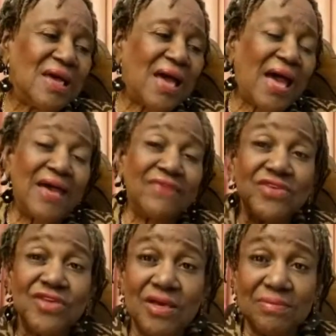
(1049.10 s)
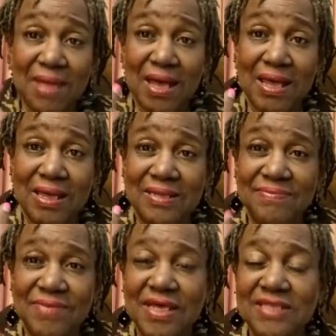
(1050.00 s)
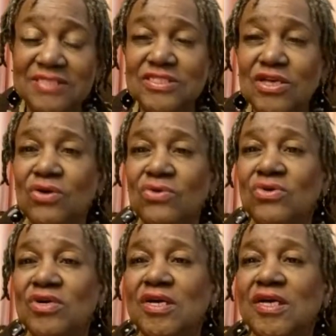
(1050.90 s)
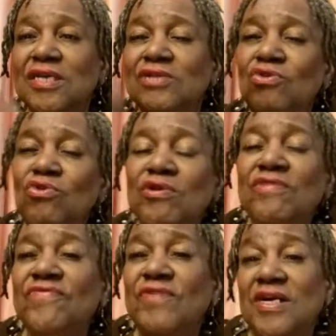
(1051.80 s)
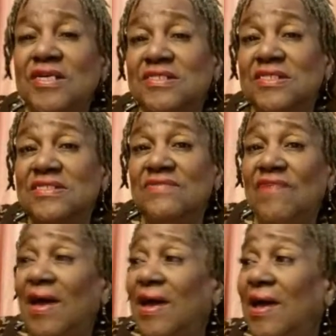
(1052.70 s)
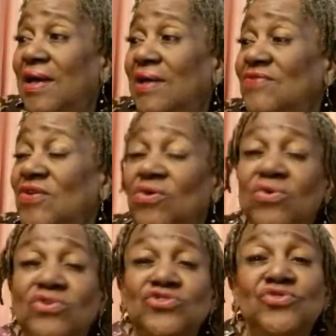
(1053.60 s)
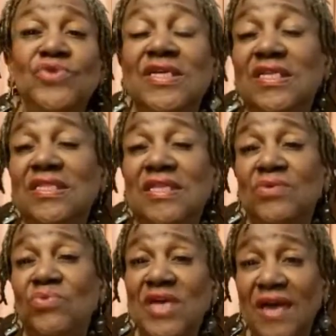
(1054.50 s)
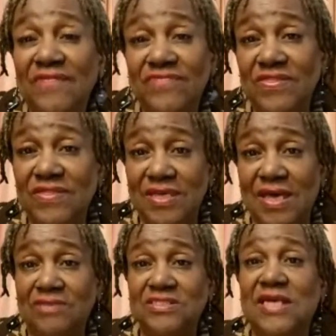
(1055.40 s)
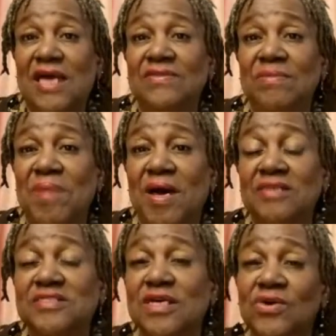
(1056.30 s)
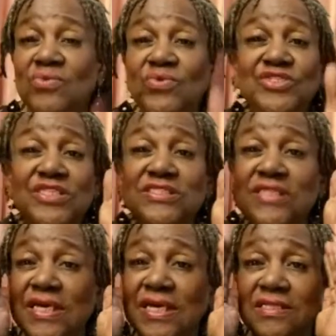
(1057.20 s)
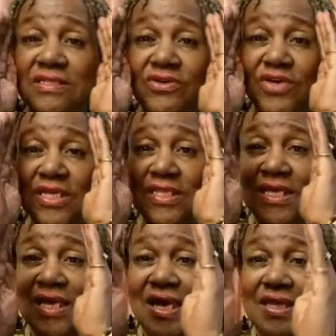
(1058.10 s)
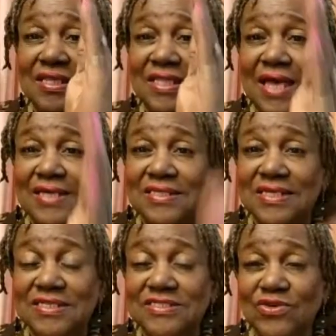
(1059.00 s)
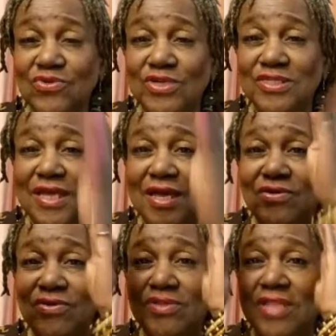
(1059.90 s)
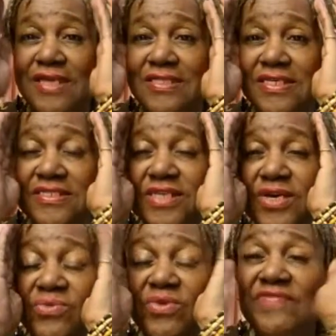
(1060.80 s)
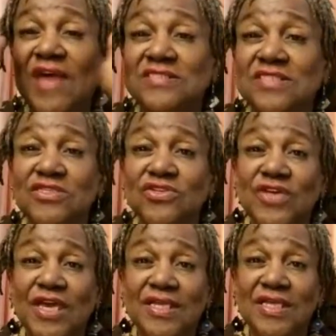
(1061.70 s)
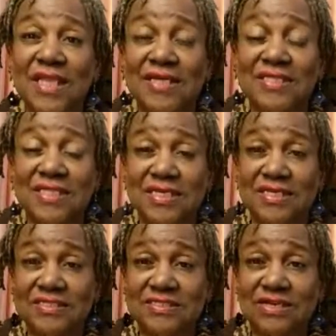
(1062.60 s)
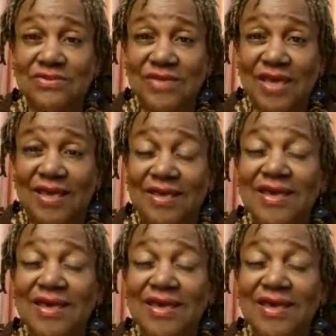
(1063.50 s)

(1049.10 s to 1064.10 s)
I have a young mind. And so, in order for us to survive or do anything, we have to think outside the box. We just can't look at it like this, going narrow like this. We've got to look at it like this. Okay.